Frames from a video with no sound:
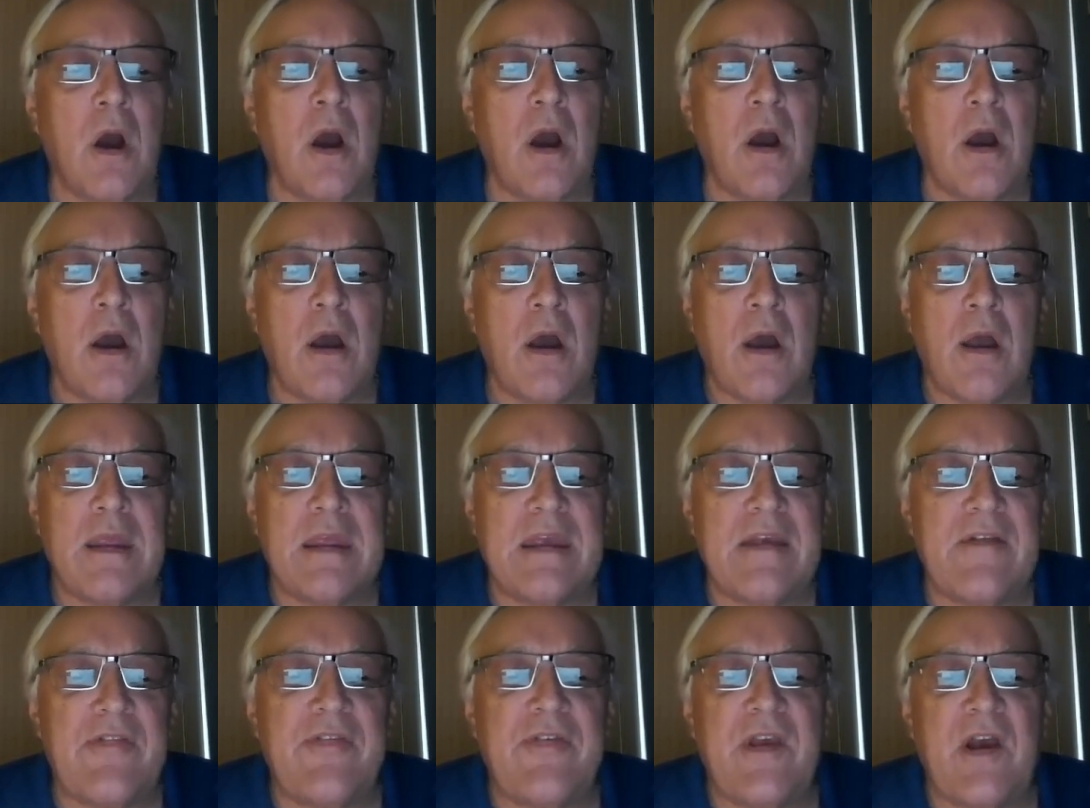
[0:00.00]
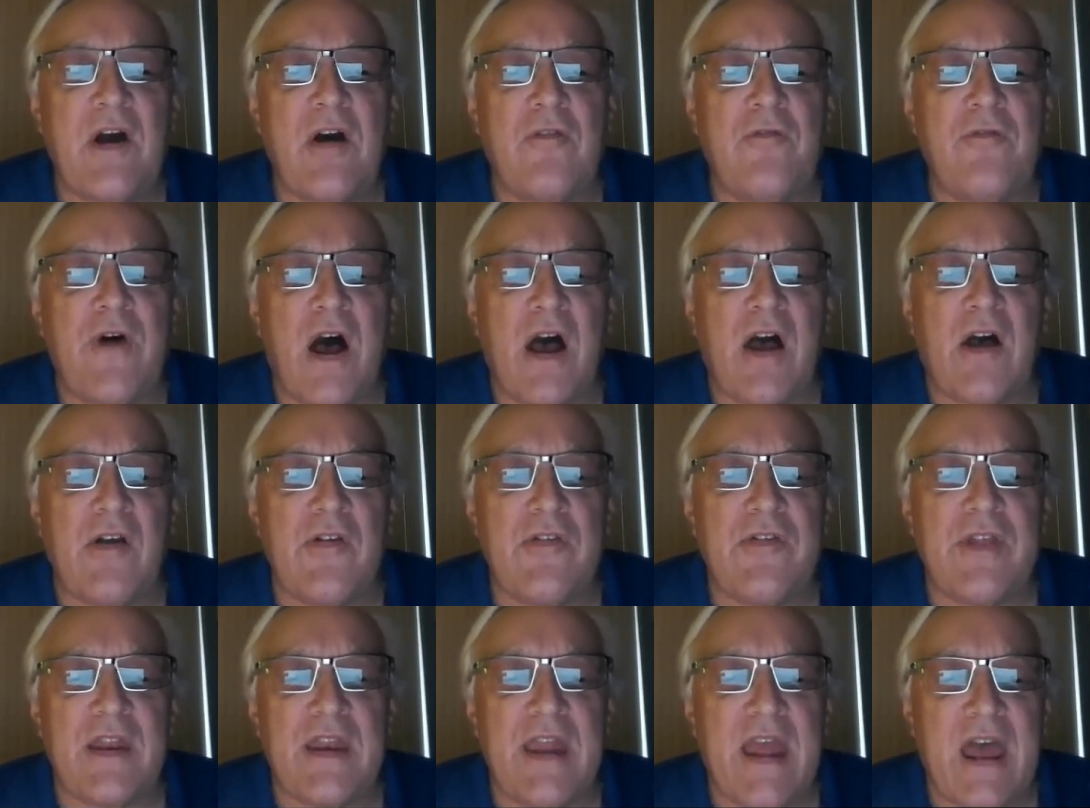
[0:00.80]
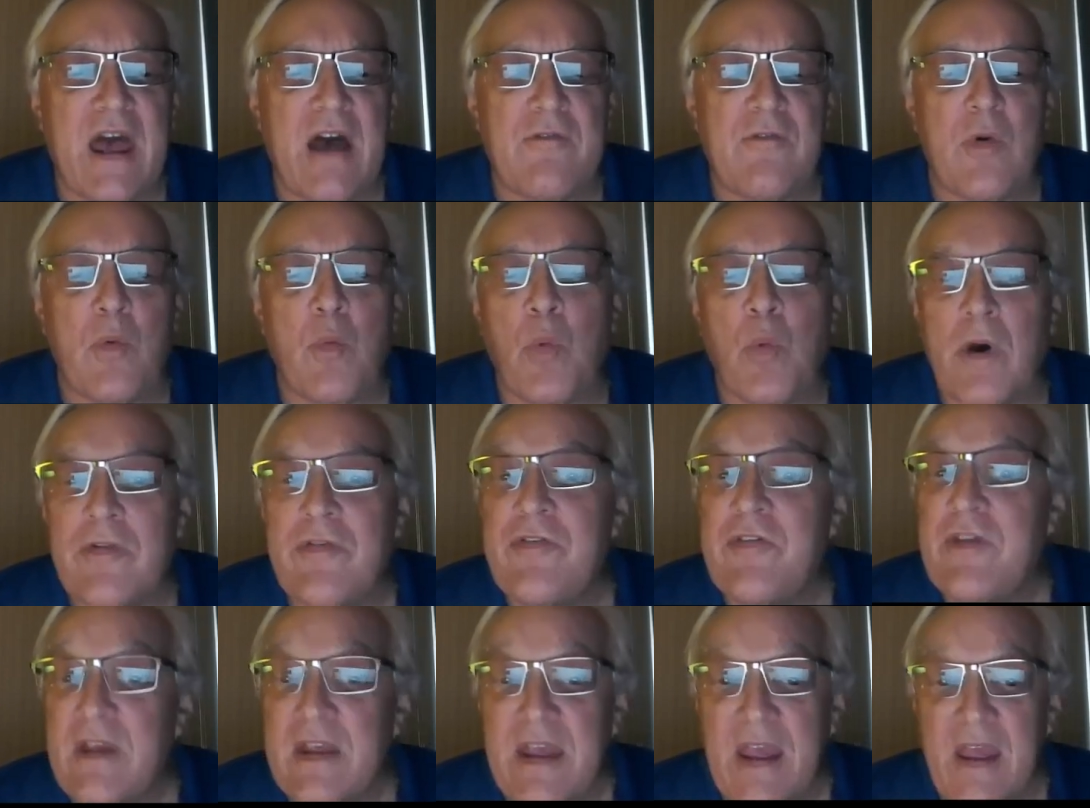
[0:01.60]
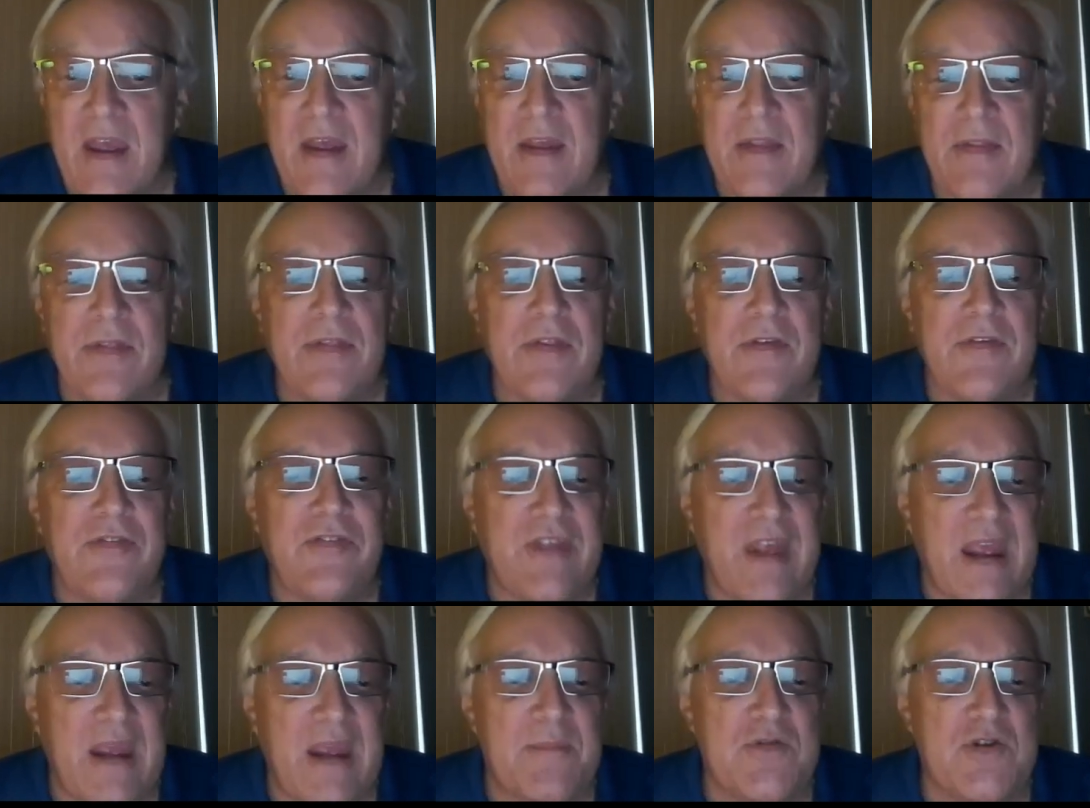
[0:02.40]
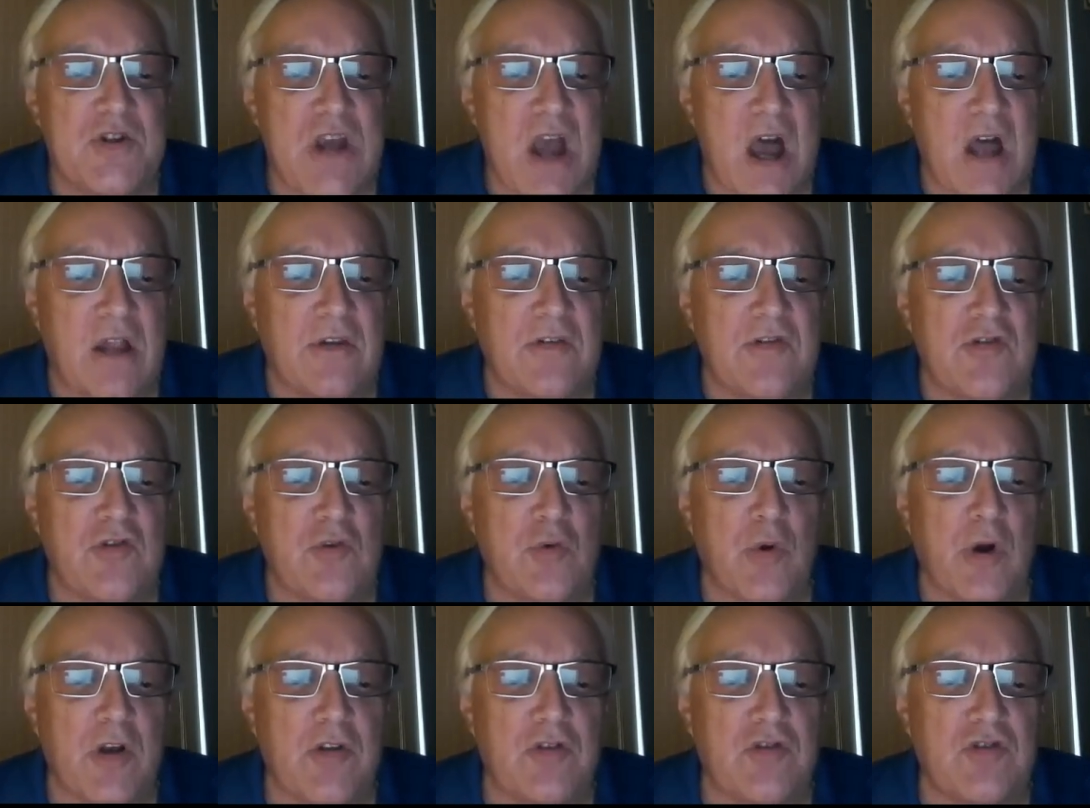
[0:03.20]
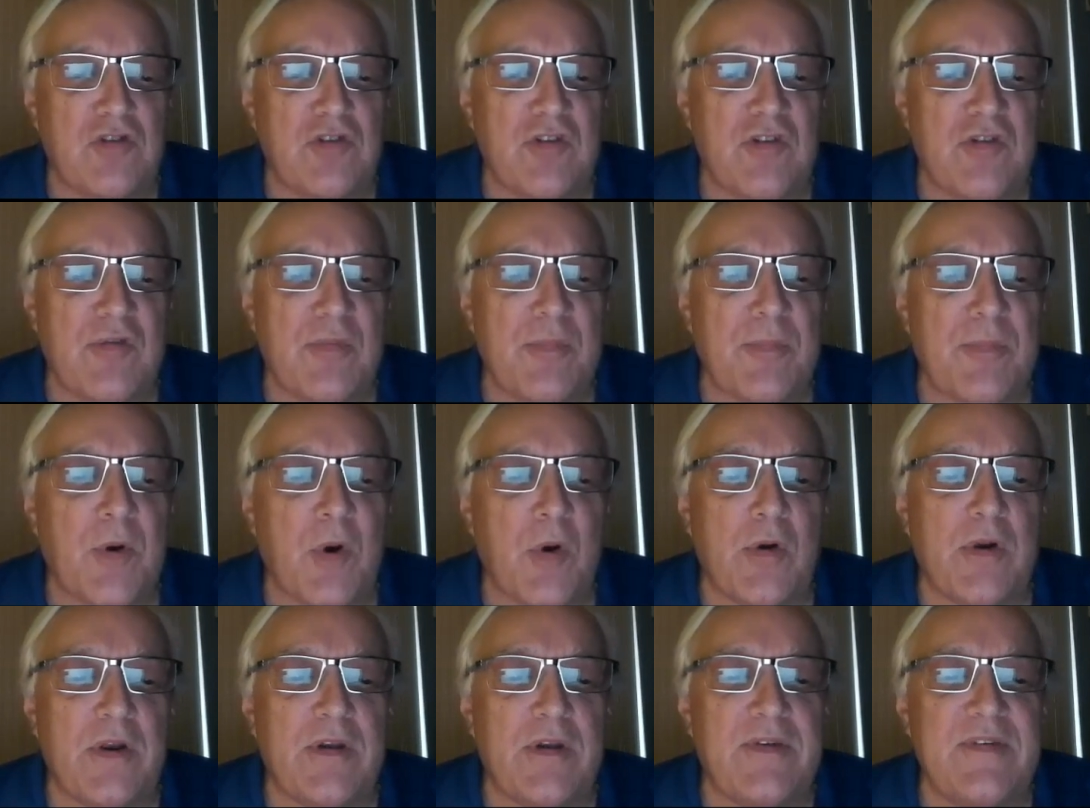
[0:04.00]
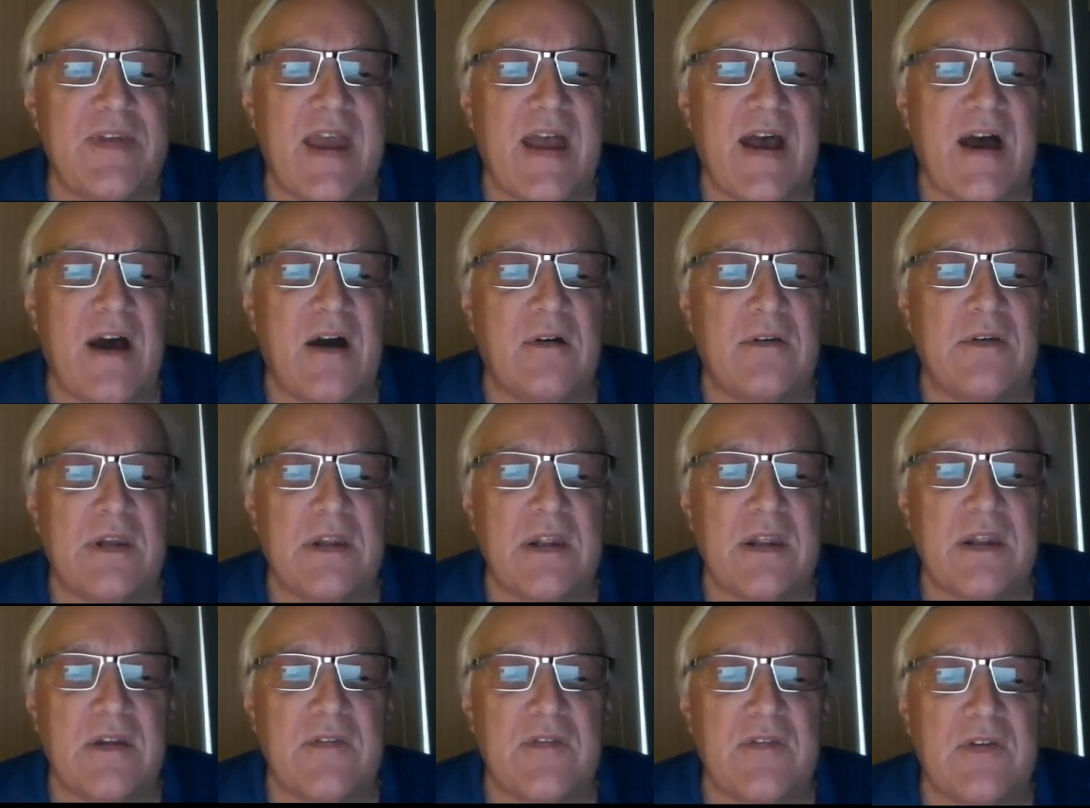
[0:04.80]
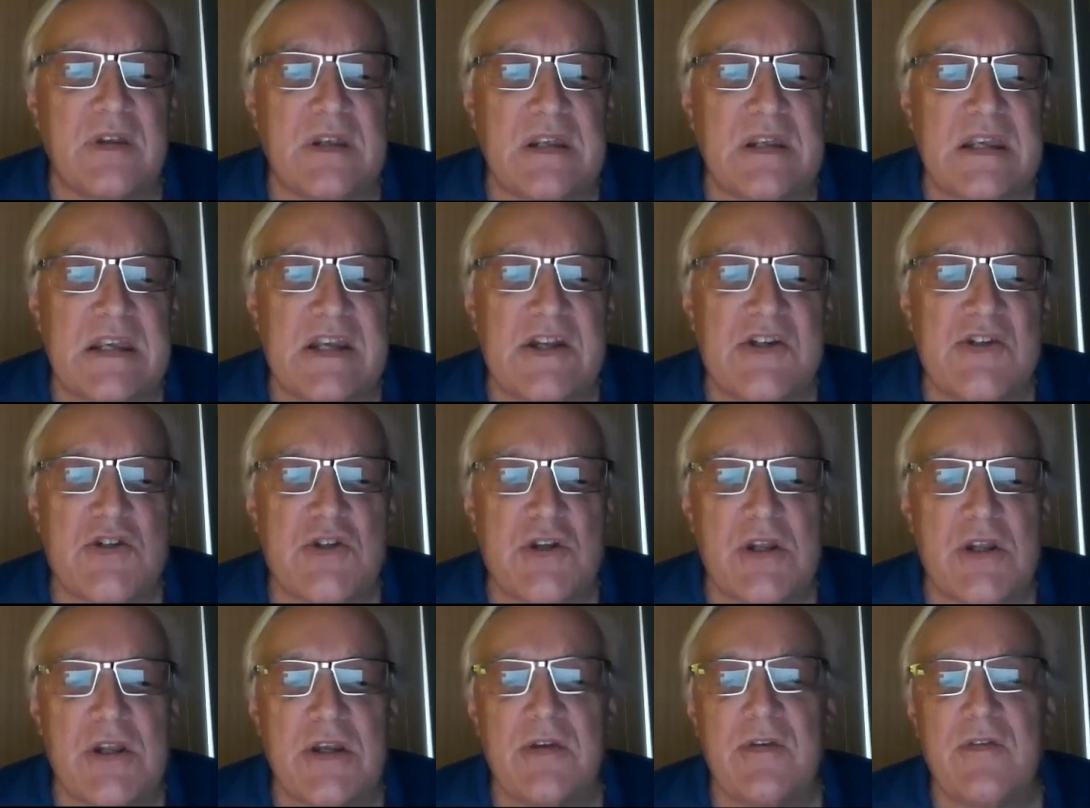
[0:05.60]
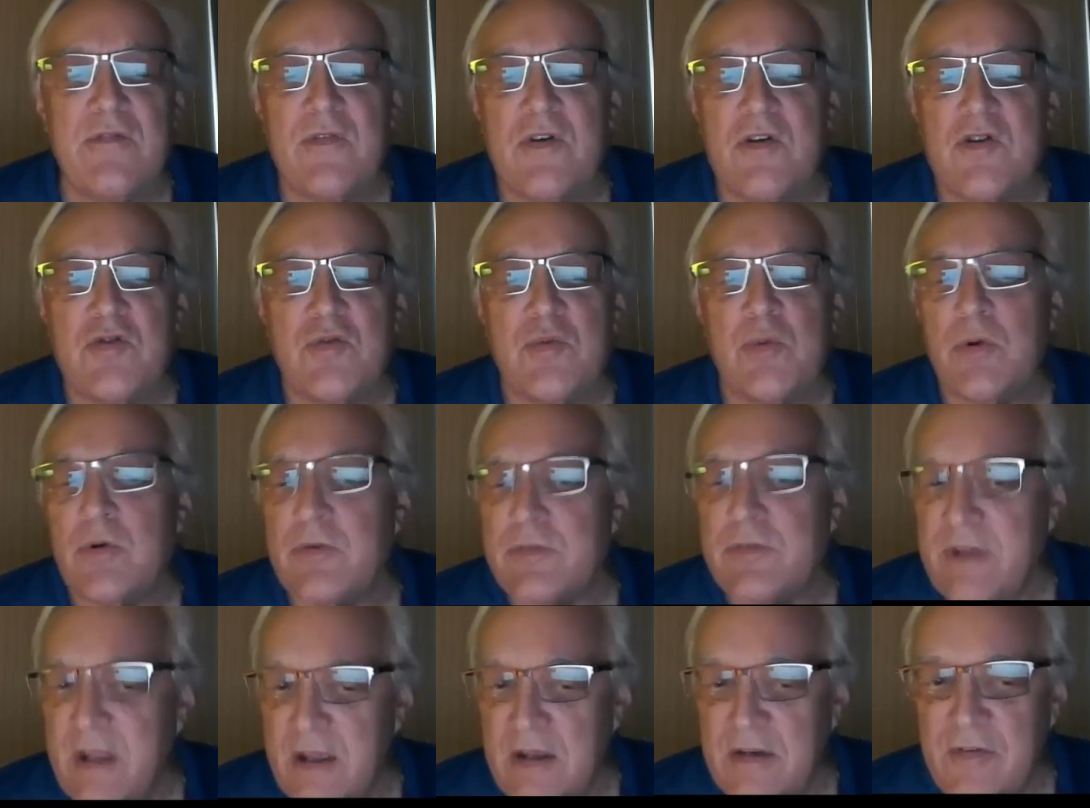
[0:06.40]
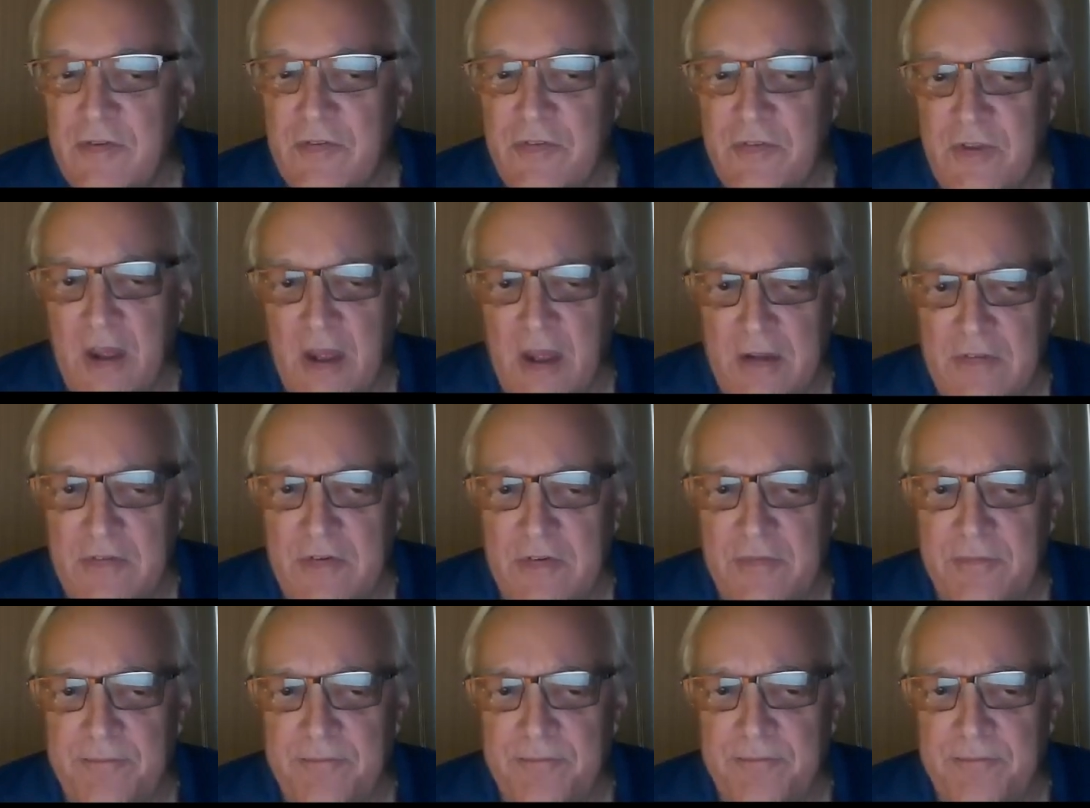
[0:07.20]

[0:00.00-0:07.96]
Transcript: ECL files that have, once again, the same challenge questions broken down into each individual data set.